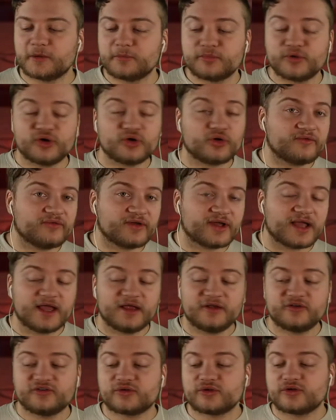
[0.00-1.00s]

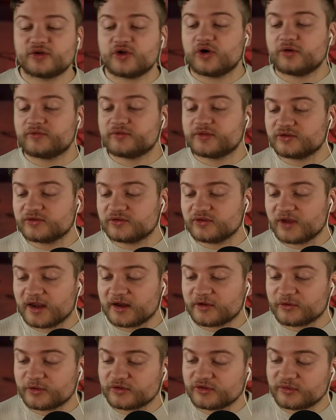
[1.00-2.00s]
Purification of this
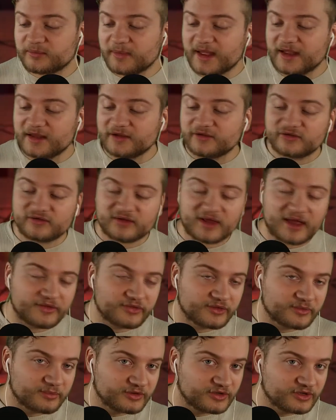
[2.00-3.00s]
sacred space
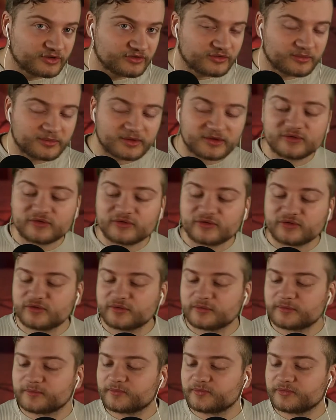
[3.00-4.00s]
and the participants.
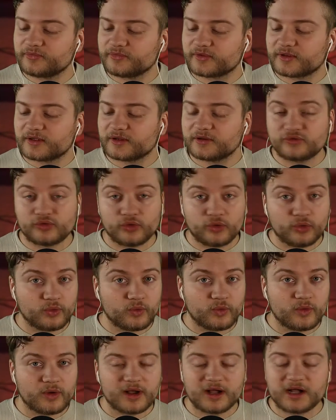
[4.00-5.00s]

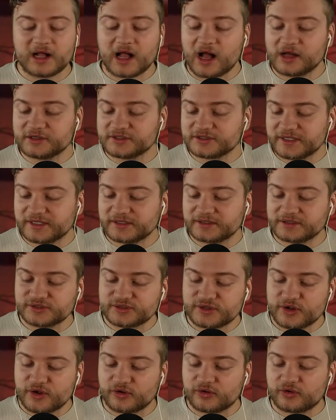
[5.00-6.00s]
2. Casting the
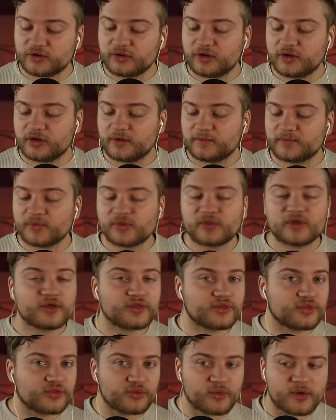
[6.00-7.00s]
circle.
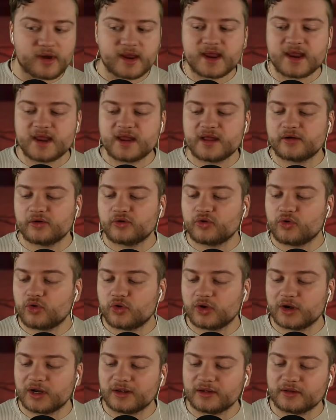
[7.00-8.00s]
3.
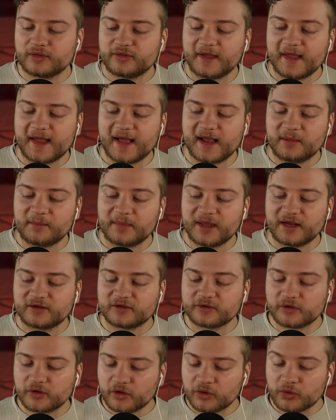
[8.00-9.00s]
Calling the
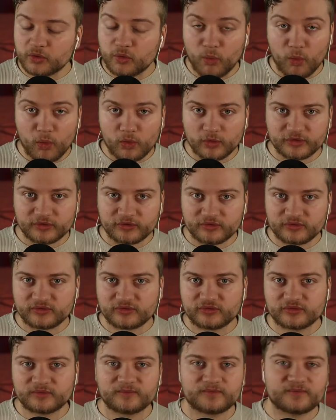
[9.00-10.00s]
elemental
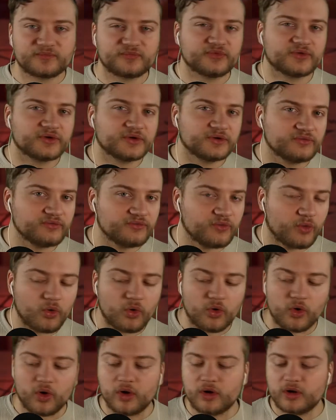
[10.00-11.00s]
quarters.
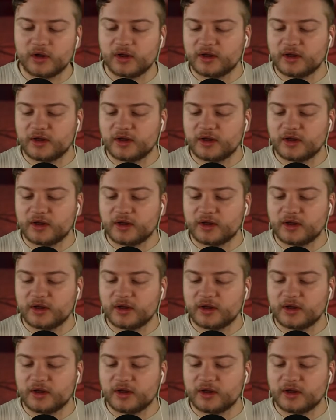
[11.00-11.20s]
4.